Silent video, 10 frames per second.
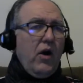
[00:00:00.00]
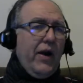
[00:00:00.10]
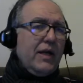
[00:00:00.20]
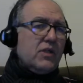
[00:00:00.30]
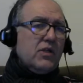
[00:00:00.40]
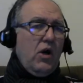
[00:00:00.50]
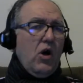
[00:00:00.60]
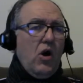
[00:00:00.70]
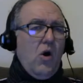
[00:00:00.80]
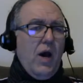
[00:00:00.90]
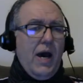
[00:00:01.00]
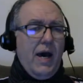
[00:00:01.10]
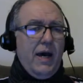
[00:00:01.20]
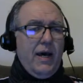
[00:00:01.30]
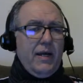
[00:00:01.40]
All right, so
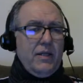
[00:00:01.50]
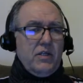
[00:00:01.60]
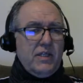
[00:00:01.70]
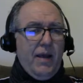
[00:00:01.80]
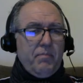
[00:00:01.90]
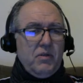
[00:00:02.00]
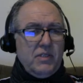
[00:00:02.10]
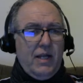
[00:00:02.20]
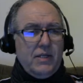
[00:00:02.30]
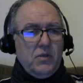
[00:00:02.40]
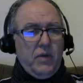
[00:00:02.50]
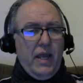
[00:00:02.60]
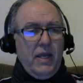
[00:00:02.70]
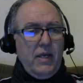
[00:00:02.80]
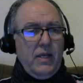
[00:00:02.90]
there's Kepler's laws.
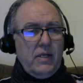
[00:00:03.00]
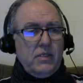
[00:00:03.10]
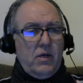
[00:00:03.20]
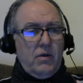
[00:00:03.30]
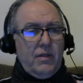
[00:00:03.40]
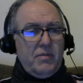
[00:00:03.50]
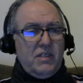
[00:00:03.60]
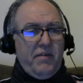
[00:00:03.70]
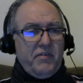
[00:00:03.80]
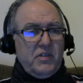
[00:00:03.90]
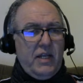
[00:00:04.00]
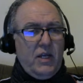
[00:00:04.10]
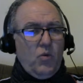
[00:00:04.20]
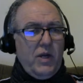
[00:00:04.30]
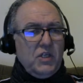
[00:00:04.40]
Okay, so let me see if
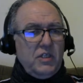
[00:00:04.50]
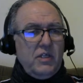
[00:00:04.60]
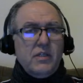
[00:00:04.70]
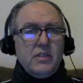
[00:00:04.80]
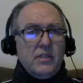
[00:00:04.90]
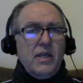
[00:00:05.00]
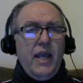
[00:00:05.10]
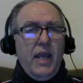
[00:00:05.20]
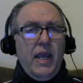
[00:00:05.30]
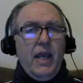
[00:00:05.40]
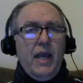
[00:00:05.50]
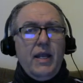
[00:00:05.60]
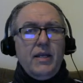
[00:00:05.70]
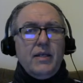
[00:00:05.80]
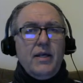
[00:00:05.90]
there's any questions,
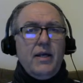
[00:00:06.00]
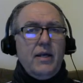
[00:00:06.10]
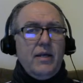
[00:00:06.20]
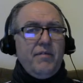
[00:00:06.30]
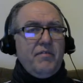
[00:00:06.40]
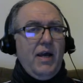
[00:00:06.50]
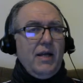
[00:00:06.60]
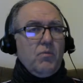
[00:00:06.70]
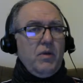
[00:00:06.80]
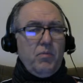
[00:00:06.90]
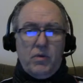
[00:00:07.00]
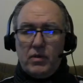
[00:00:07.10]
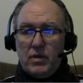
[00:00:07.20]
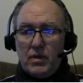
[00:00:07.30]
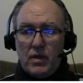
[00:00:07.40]
and if not, we
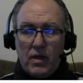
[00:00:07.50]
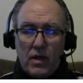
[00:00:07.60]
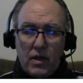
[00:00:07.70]
will